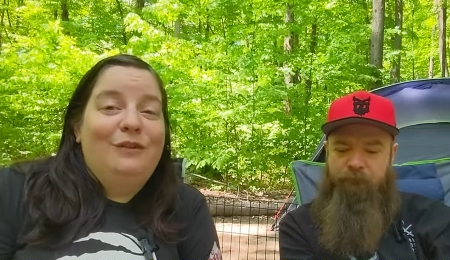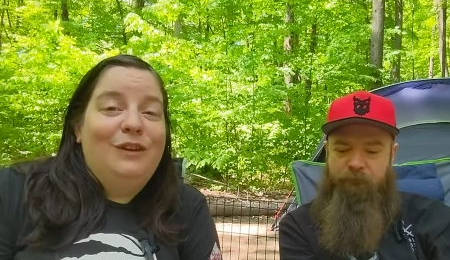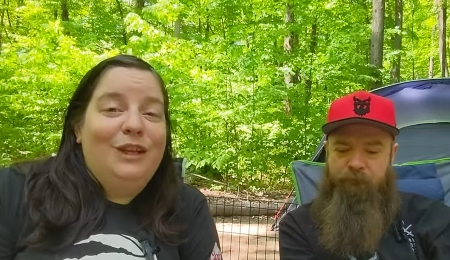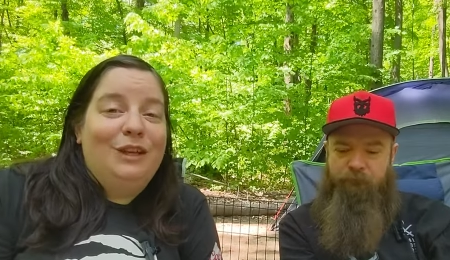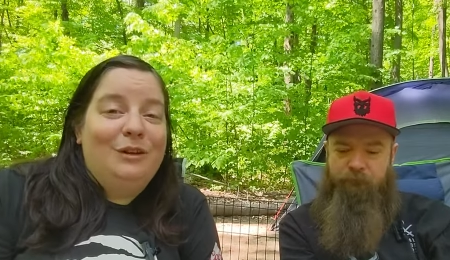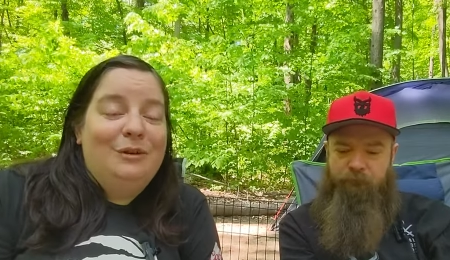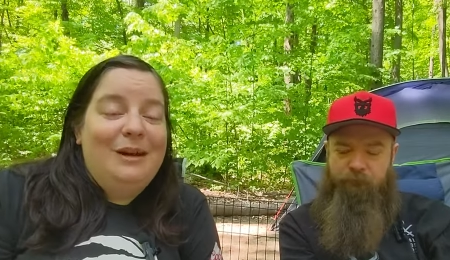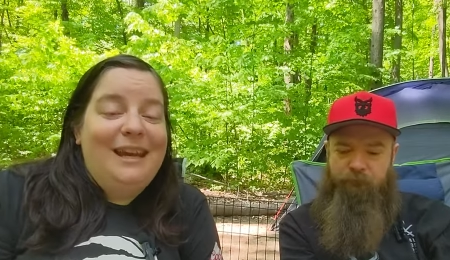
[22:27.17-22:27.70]

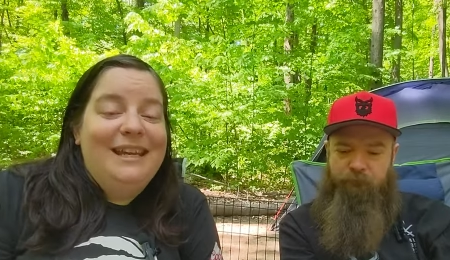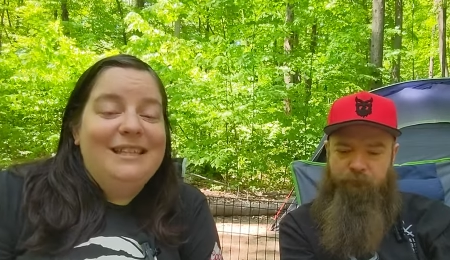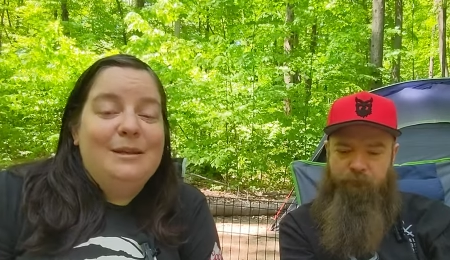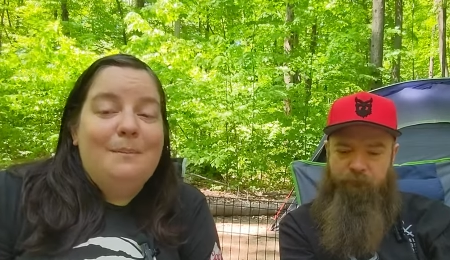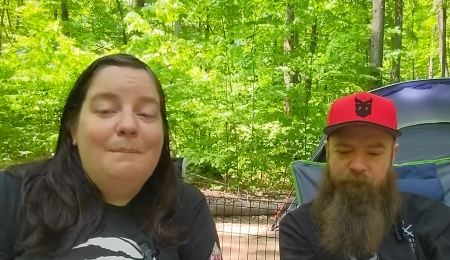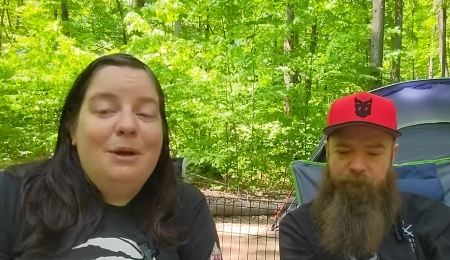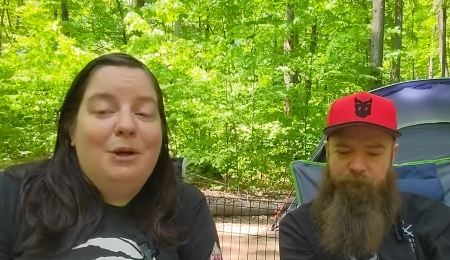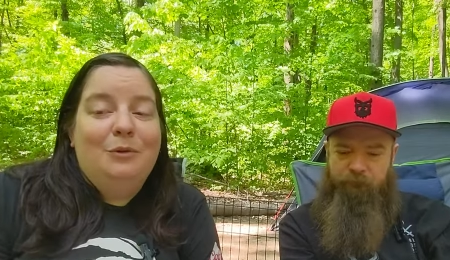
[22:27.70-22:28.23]
Speaker 1: review is
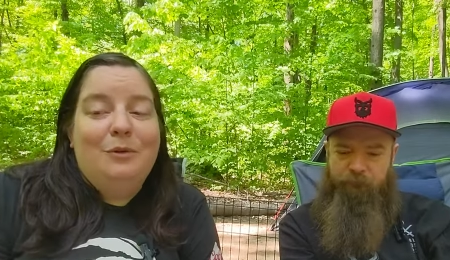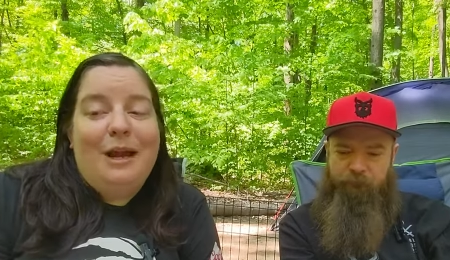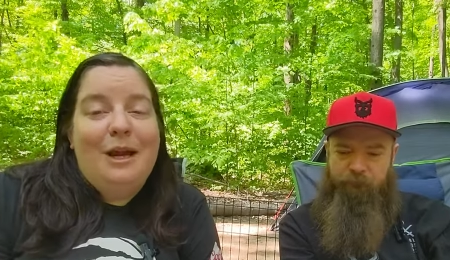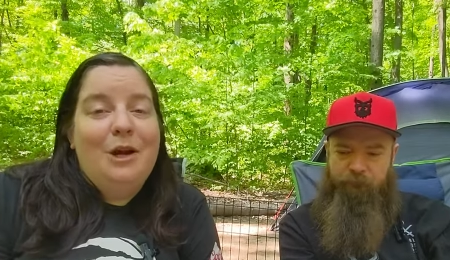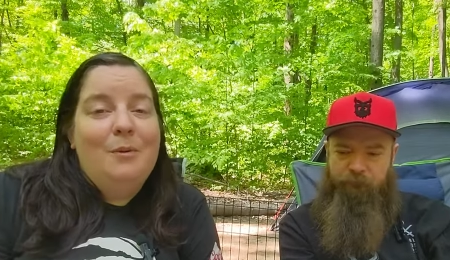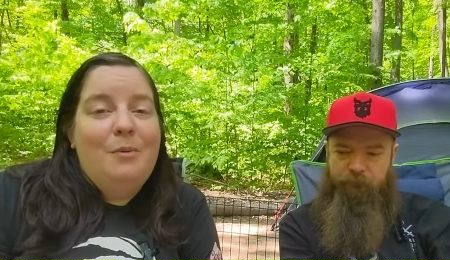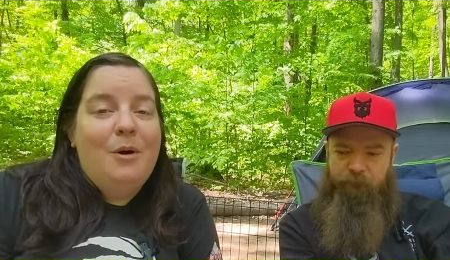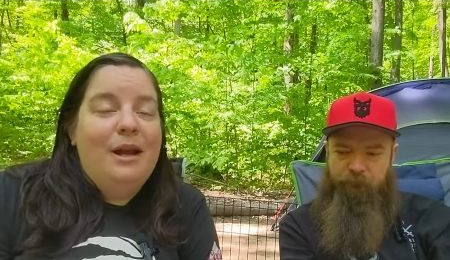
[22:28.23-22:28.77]

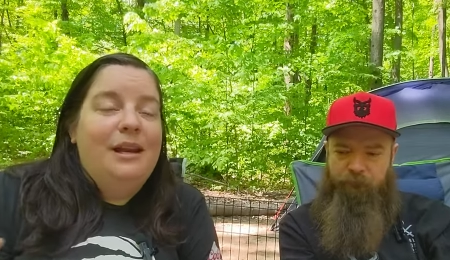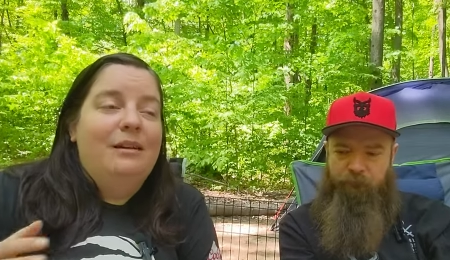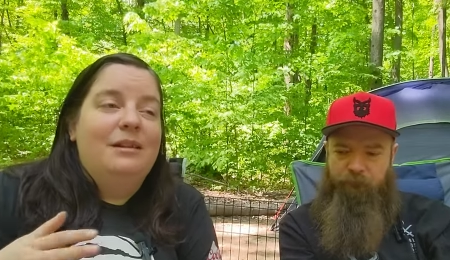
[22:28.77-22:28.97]
MacGregor Point.